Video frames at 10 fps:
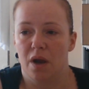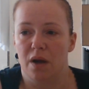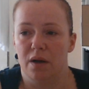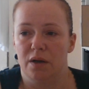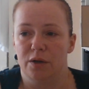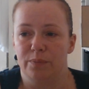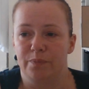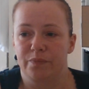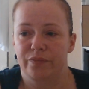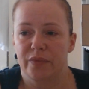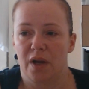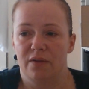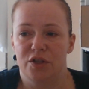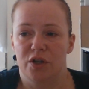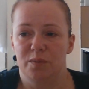
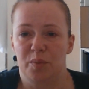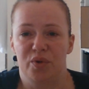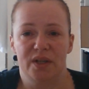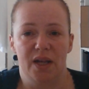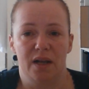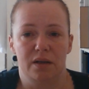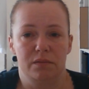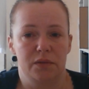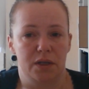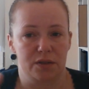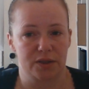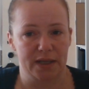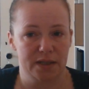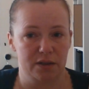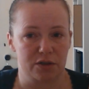Every time I print out a
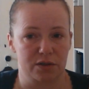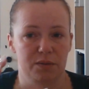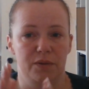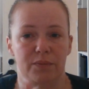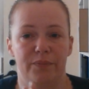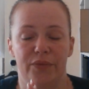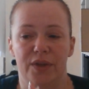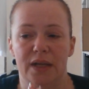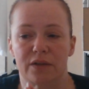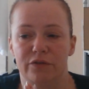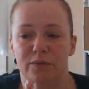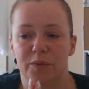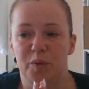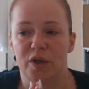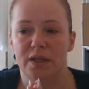status thing from
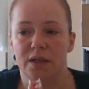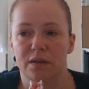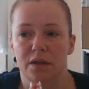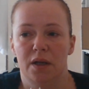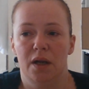the printer,